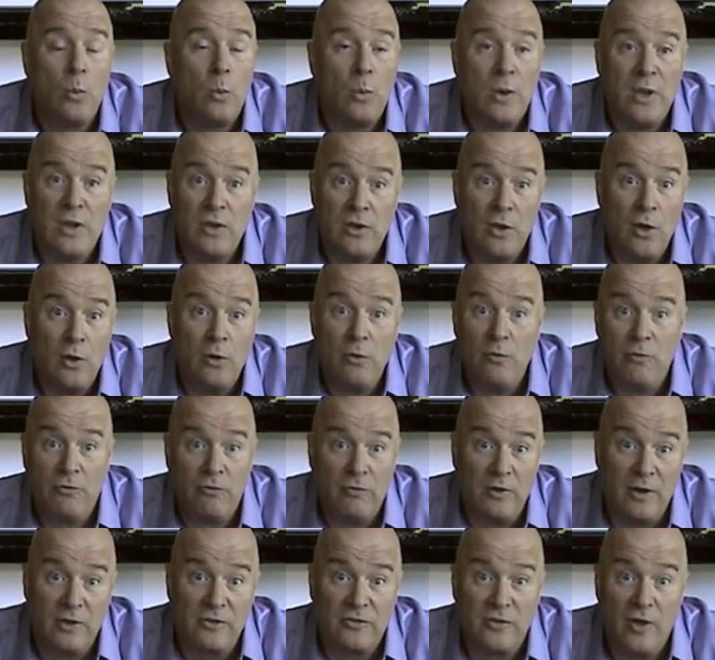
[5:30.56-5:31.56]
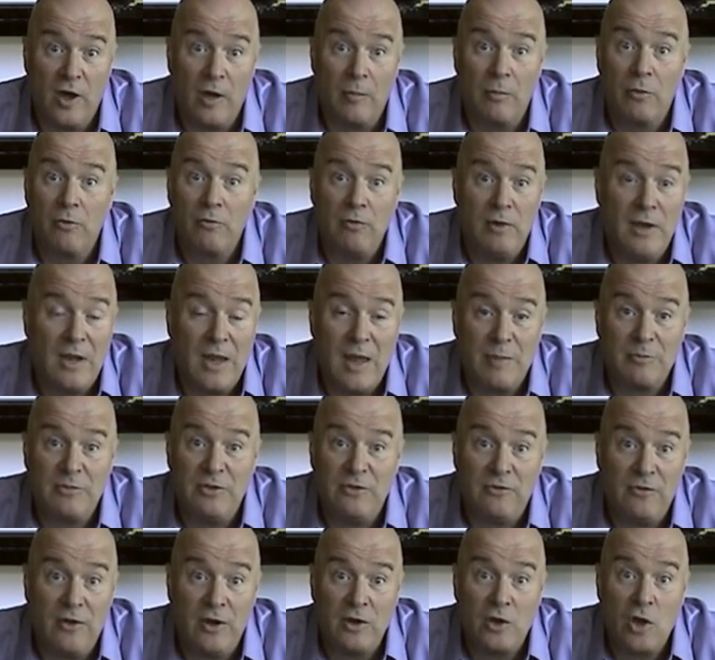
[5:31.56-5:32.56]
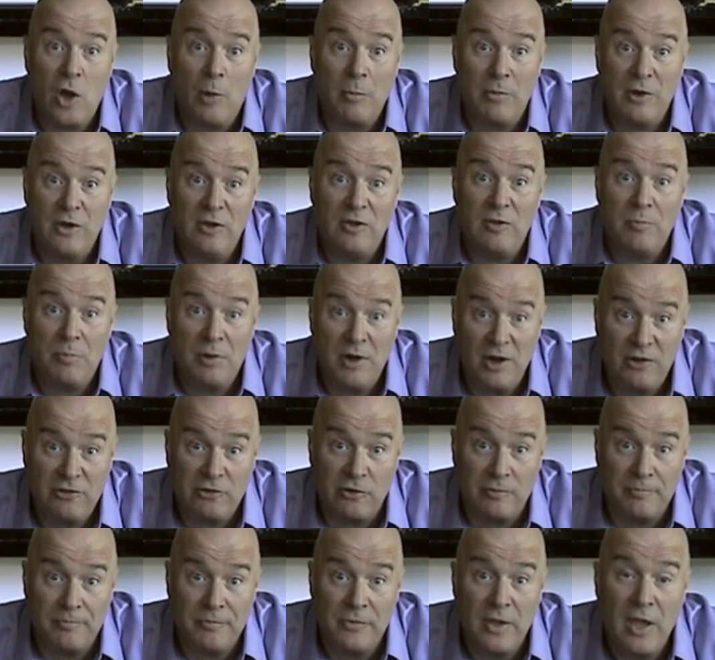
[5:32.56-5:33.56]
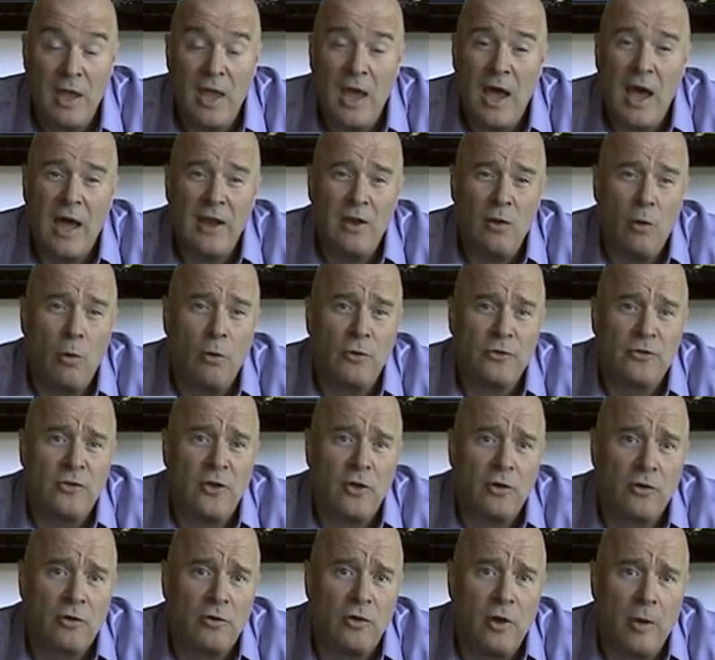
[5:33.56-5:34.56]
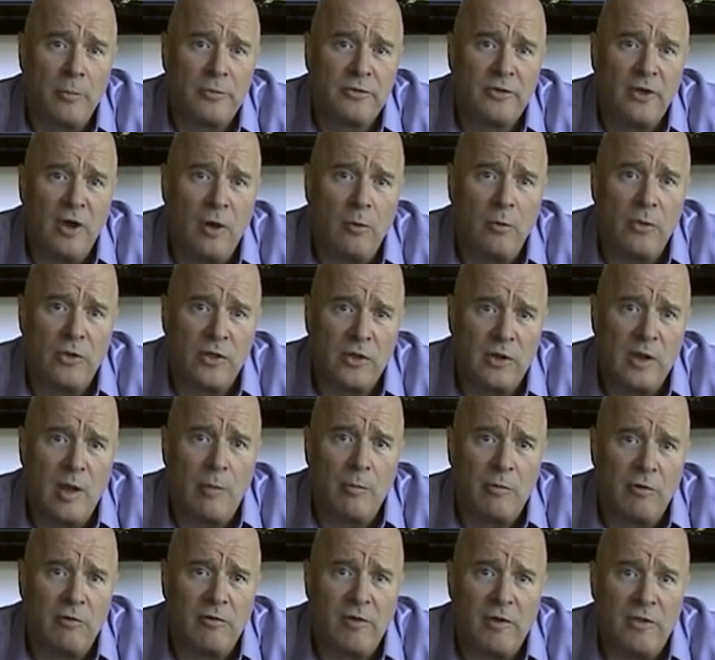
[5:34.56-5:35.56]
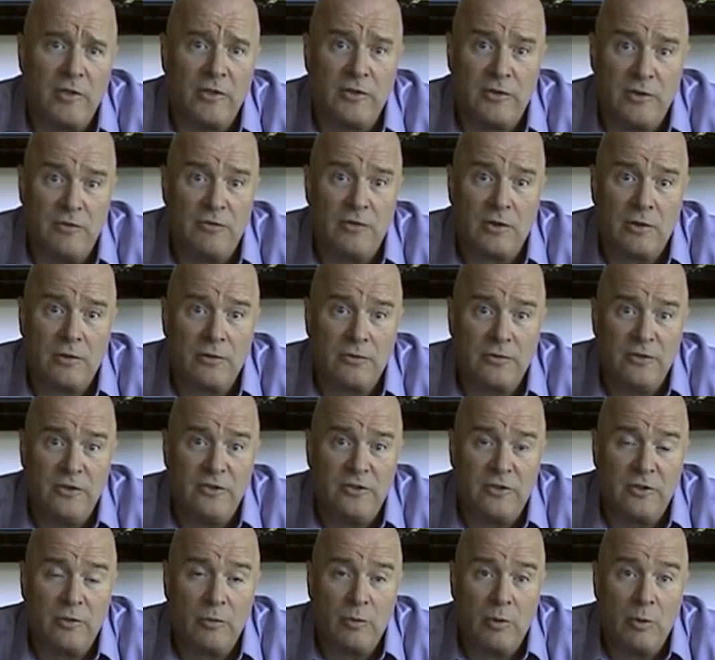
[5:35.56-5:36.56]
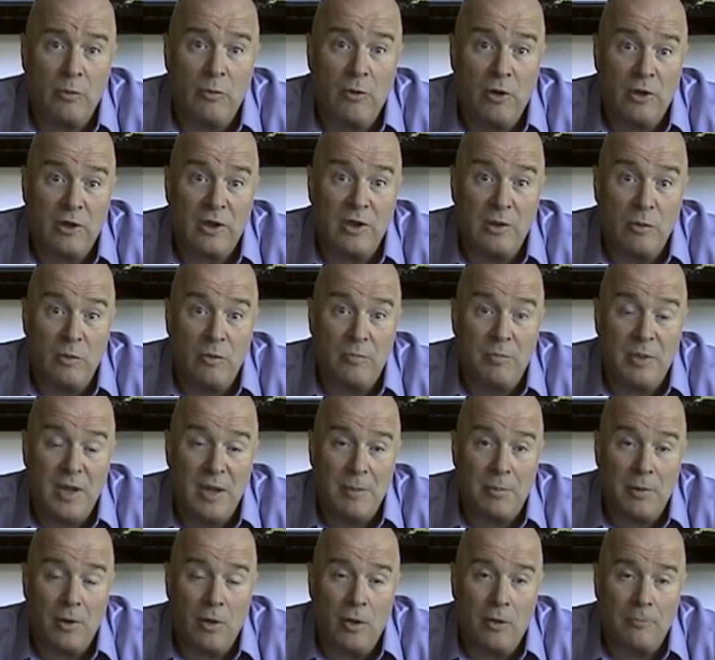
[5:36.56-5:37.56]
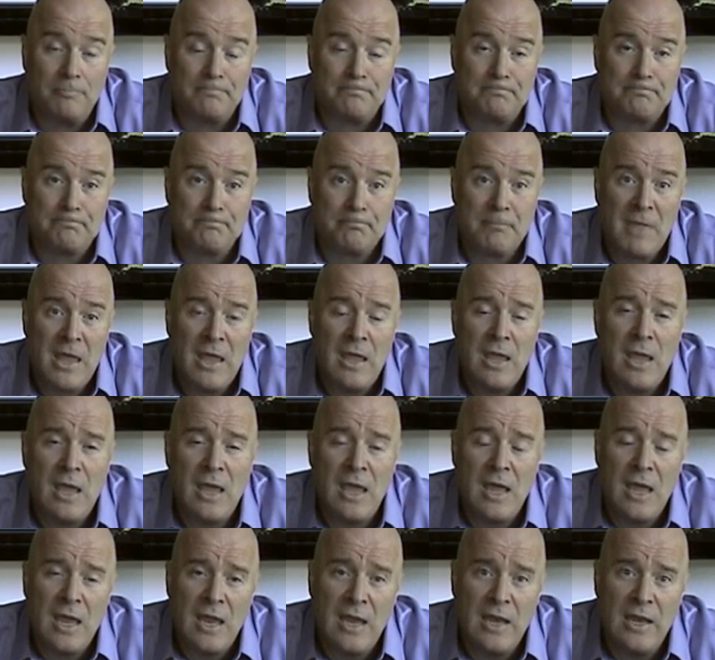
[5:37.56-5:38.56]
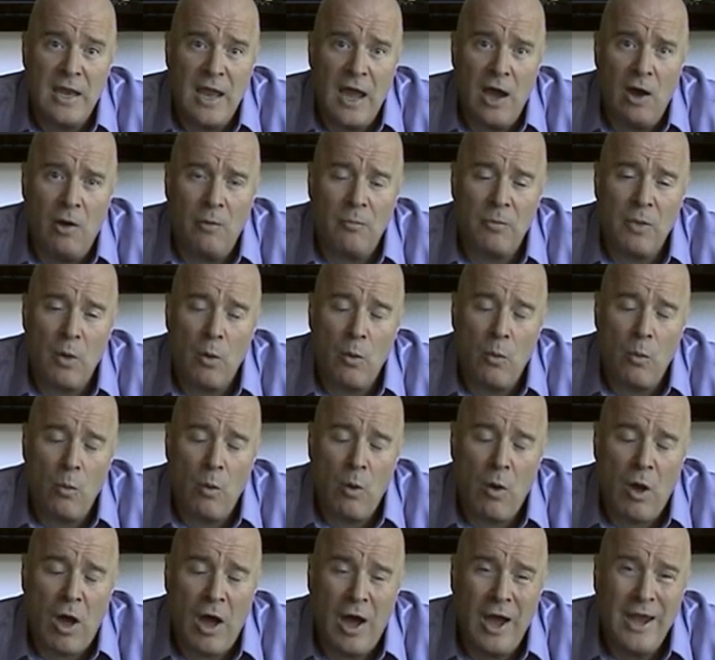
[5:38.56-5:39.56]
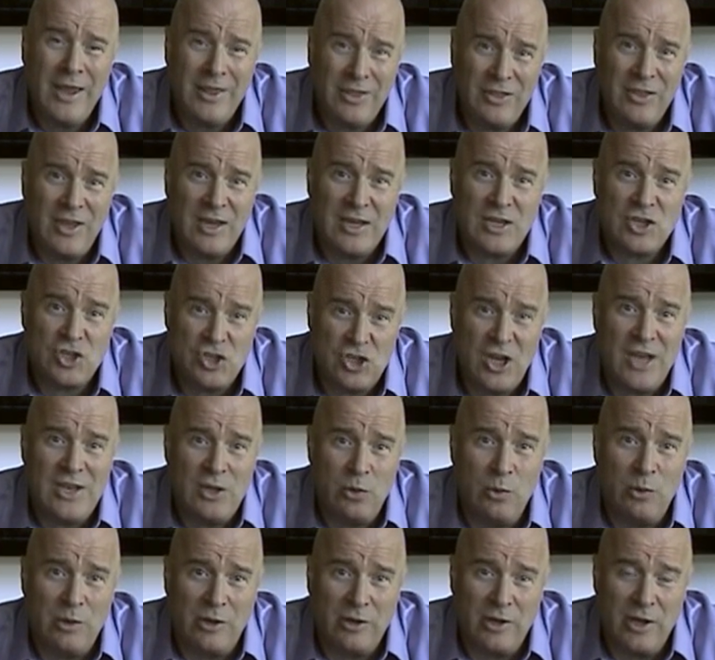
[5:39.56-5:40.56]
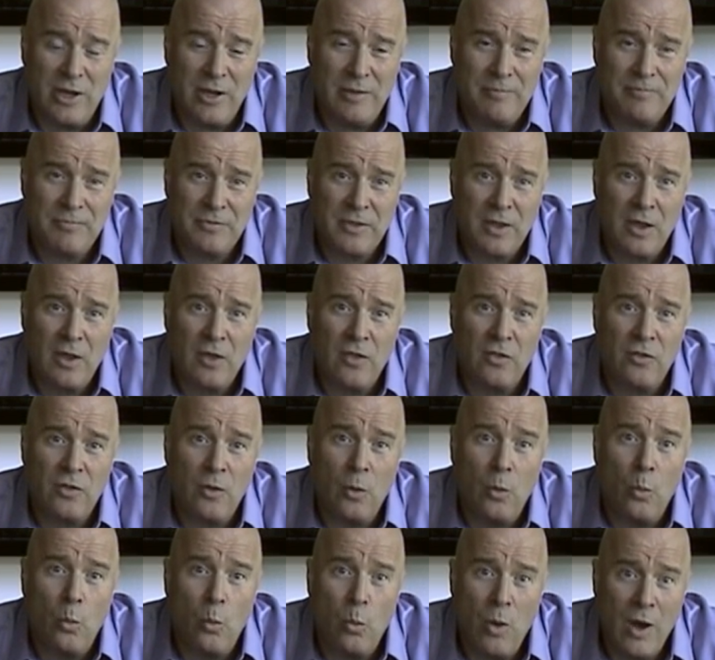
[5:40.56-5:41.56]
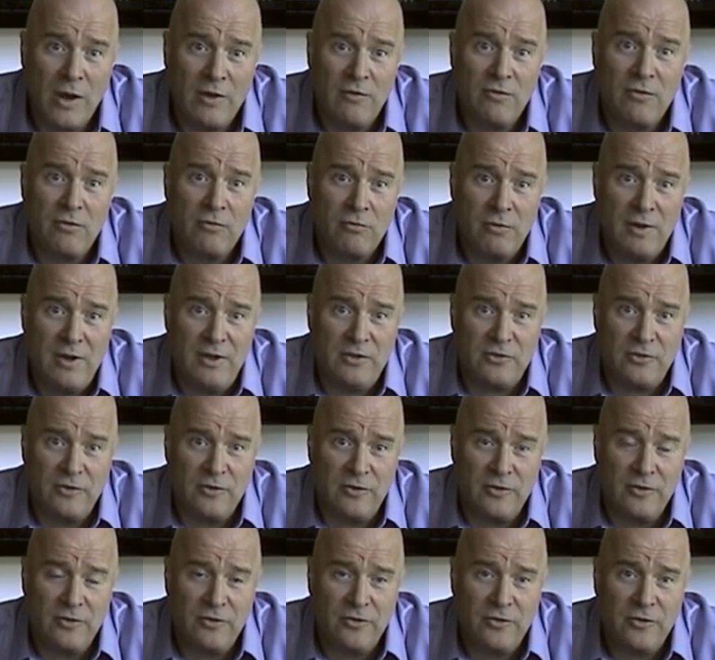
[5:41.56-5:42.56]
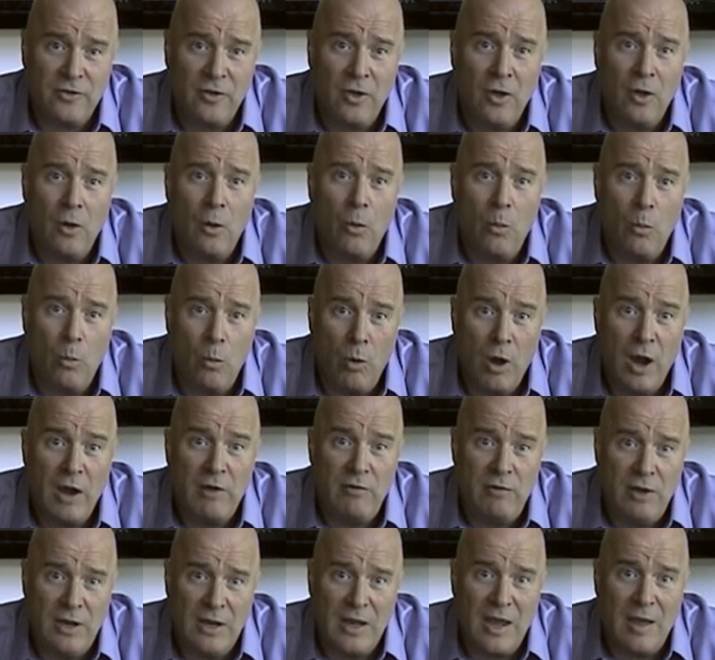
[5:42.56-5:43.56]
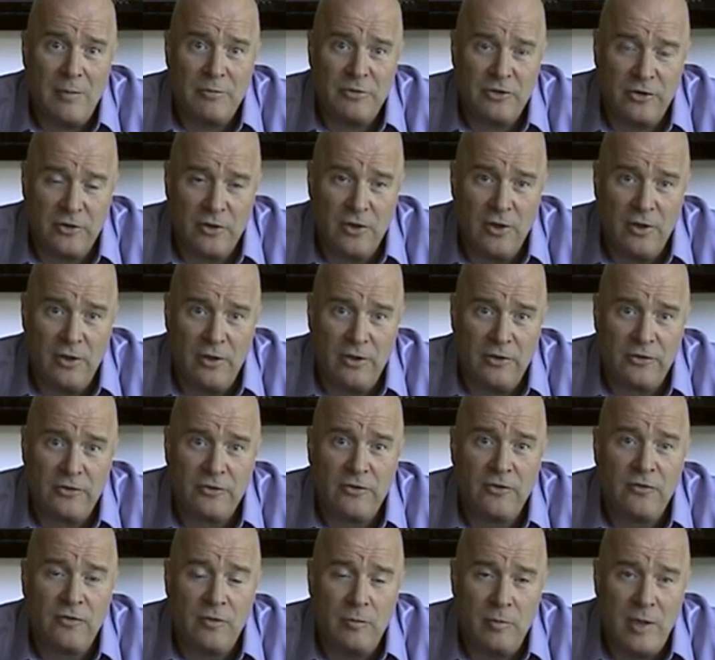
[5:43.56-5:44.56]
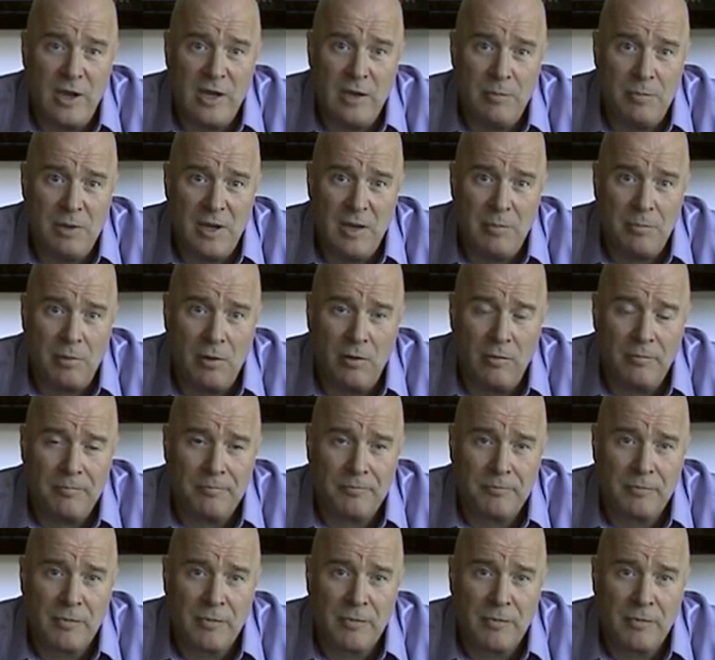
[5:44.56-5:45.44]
We know, for example, relapse is very common in depression, and it also crops up with a number of other difficulties that we're working with people on. Now, I think genuinely that one of the reasons why relapse occurs for many people